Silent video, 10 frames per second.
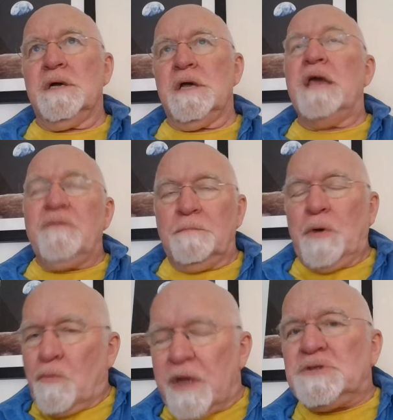even
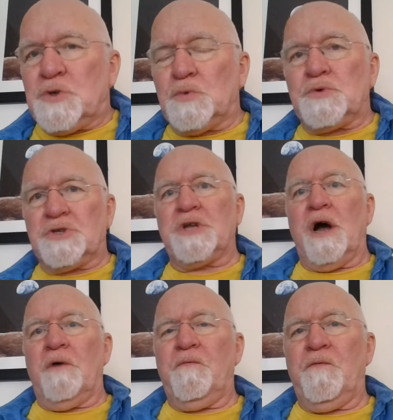parental
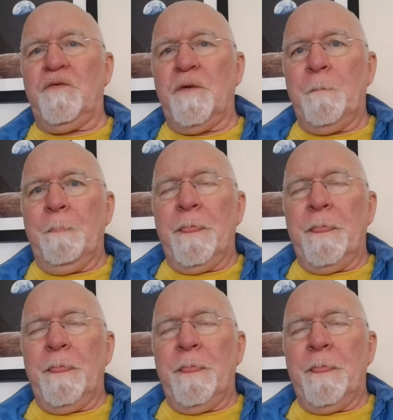stuff.